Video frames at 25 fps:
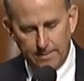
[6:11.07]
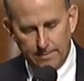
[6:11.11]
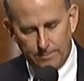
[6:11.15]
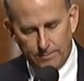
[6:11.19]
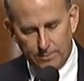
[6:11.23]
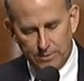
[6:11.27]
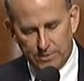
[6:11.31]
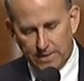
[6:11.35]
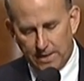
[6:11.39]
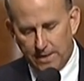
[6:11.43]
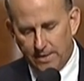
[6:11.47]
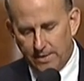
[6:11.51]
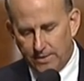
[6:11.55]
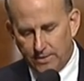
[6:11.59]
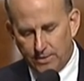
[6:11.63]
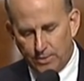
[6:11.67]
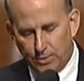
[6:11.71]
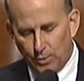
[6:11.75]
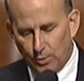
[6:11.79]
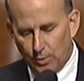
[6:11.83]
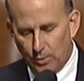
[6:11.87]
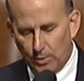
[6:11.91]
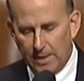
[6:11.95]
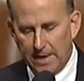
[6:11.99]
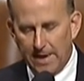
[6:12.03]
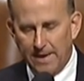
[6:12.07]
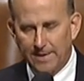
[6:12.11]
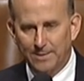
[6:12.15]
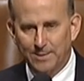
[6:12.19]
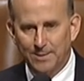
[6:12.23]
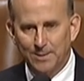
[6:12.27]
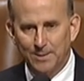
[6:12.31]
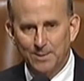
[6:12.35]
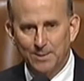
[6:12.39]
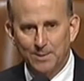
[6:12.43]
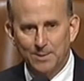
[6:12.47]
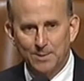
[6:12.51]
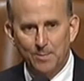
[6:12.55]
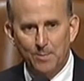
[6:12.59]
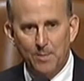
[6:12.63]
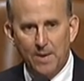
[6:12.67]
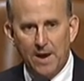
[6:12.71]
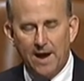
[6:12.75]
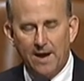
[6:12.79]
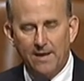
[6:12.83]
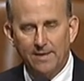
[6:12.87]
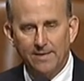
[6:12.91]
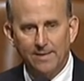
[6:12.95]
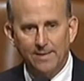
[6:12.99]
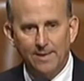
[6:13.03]
Sunday school lessons
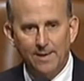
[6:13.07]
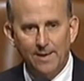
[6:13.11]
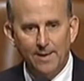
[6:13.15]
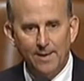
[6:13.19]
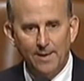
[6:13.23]
about,